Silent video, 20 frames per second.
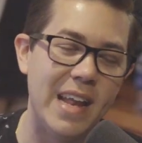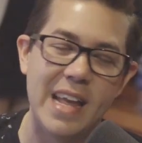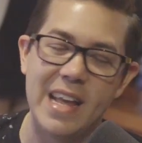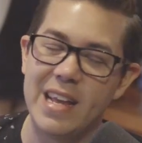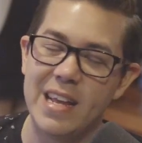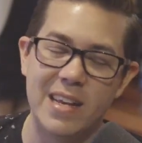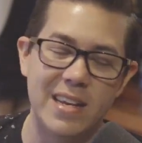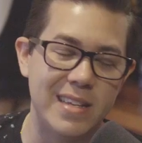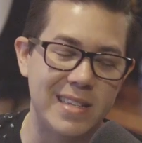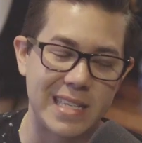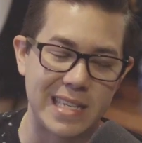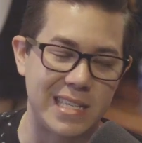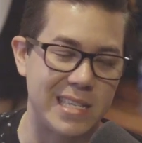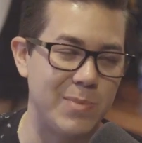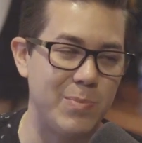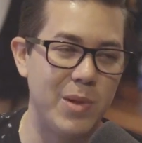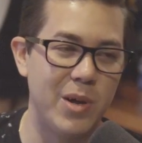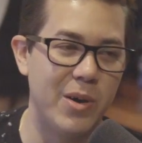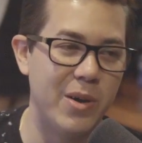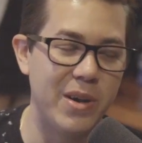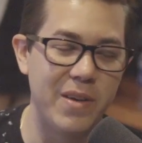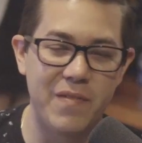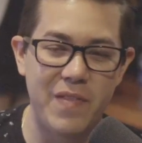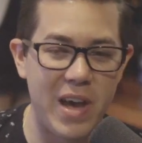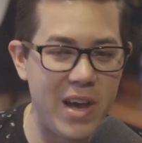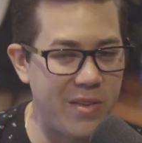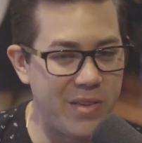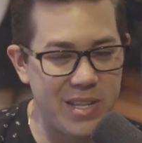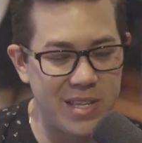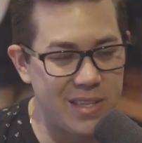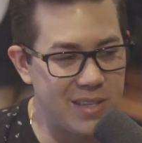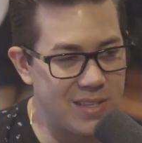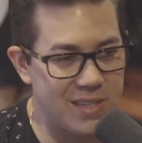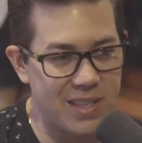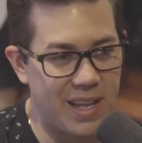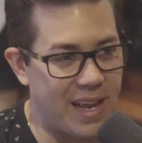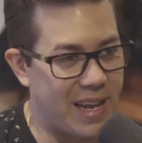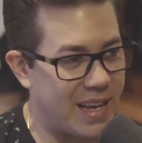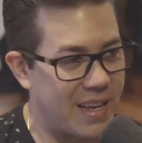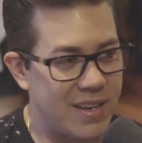he just exploded, found his
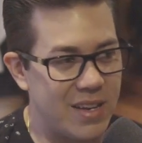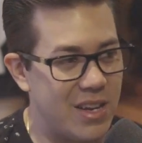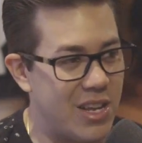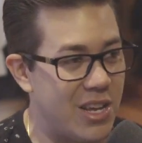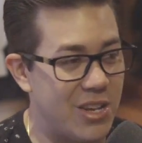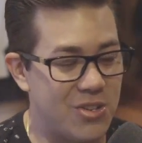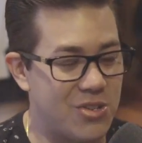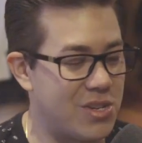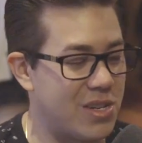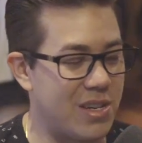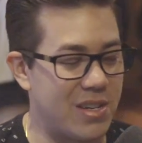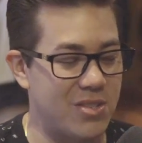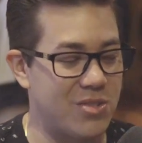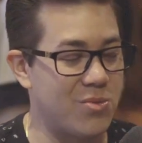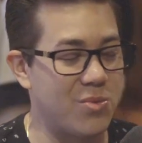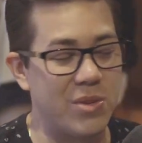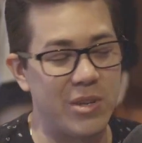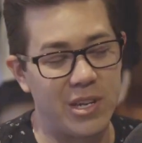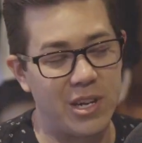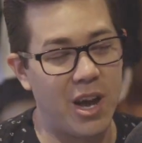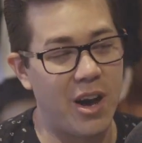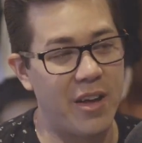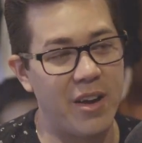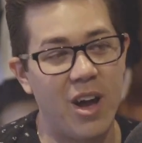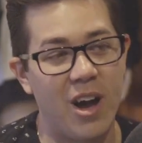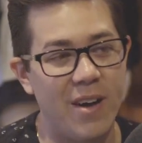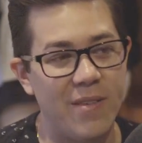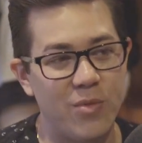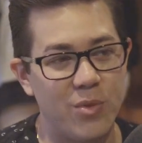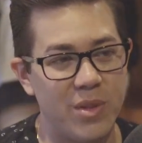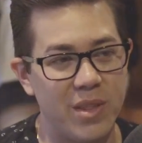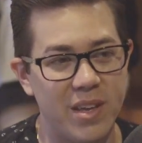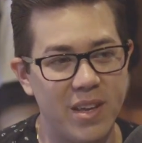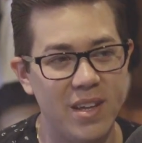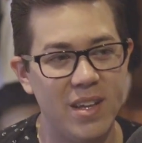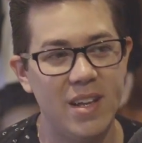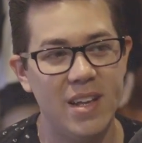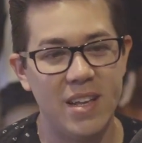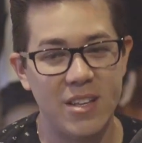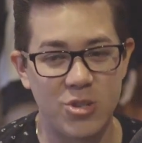like niche, and has really gone off with it.
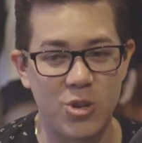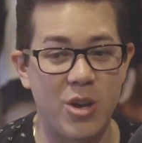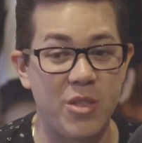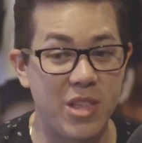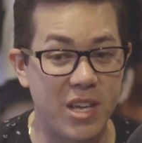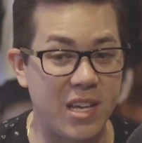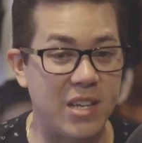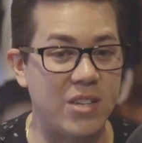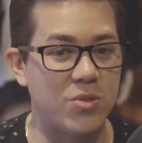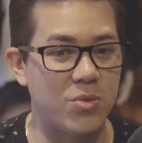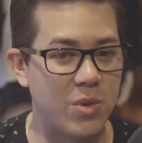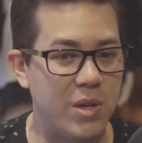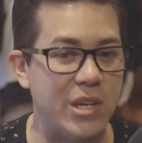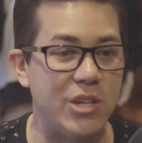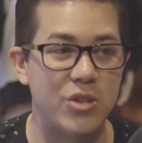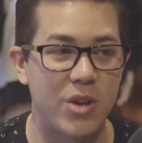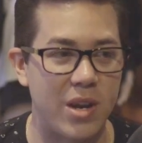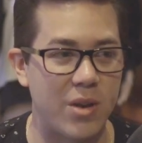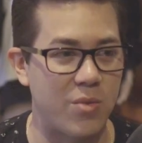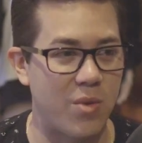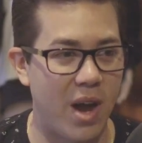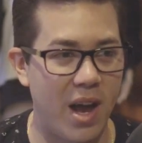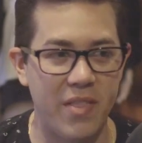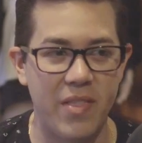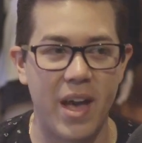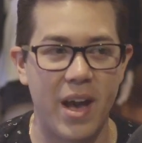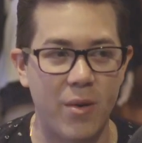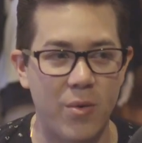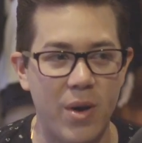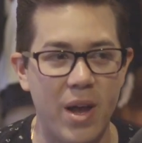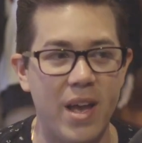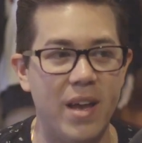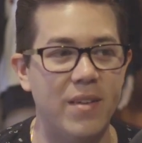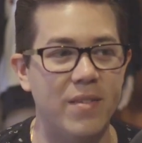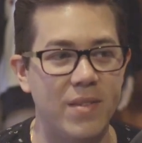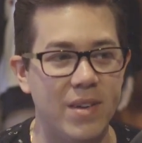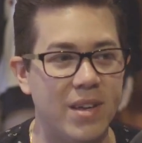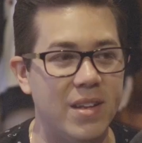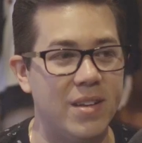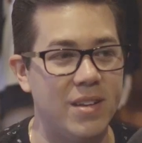So I think he's really trying to ride that wave,
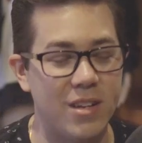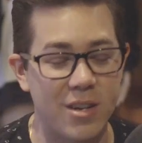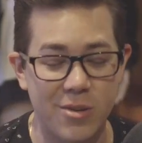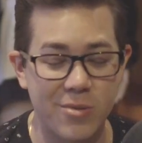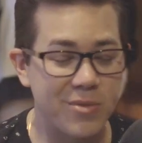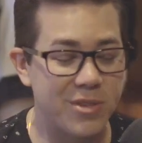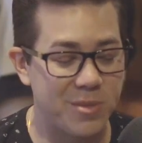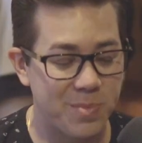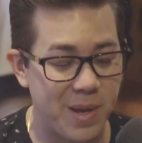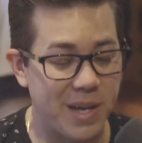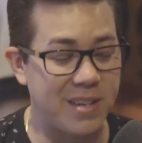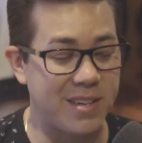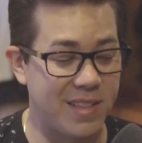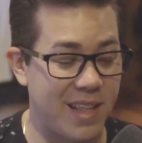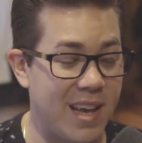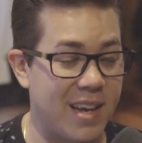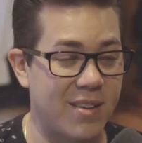and respect to that